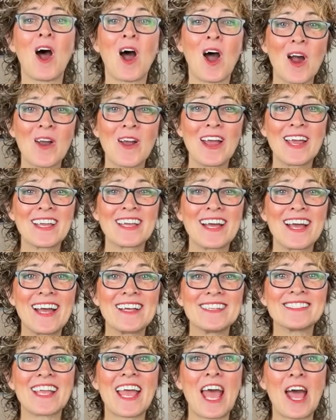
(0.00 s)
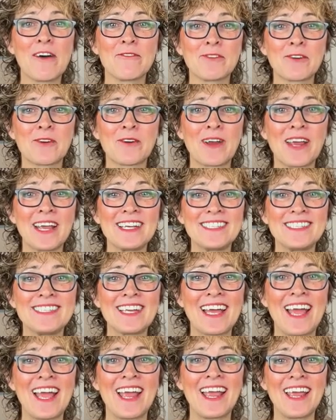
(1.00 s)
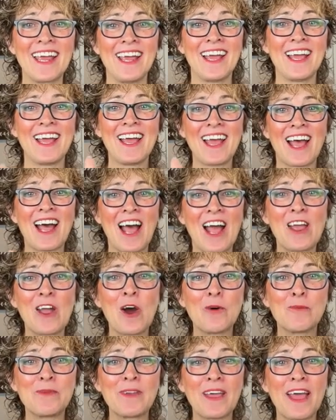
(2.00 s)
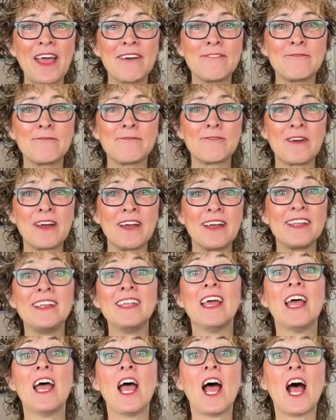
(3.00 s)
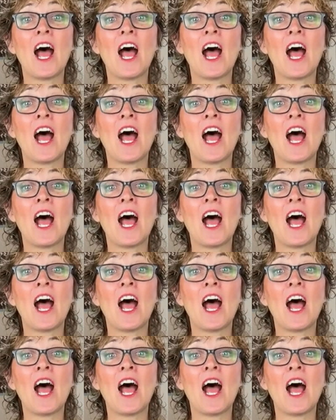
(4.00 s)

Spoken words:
All right, guys, have a great day. I hope you had fun.